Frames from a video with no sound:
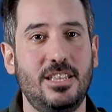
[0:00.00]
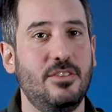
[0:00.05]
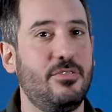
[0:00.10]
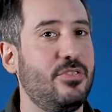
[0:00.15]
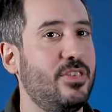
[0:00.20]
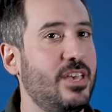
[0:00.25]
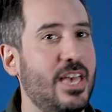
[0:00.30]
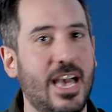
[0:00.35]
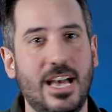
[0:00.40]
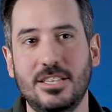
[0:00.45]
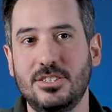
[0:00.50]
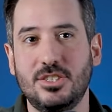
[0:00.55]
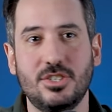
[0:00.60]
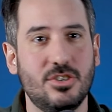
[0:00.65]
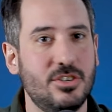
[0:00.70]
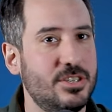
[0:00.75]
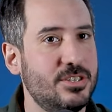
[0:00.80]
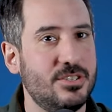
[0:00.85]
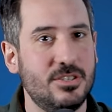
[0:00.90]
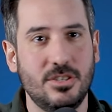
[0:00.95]
and if the
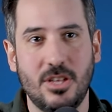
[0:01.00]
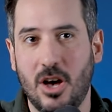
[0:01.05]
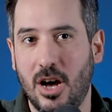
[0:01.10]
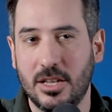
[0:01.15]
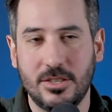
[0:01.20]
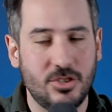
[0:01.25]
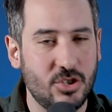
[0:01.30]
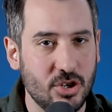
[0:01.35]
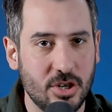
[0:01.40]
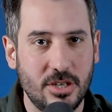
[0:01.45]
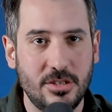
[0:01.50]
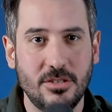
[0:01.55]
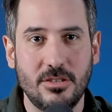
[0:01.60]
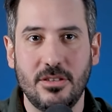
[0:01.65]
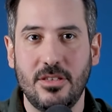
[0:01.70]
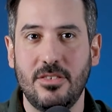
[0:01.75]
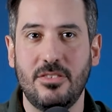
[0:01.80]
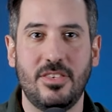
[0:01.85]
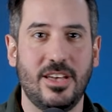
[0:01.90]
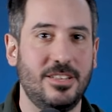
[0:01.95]
answer is not good,
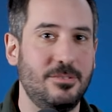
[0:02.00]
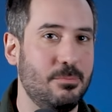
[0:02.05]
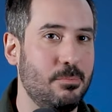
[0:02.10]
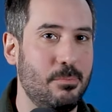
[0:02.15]
then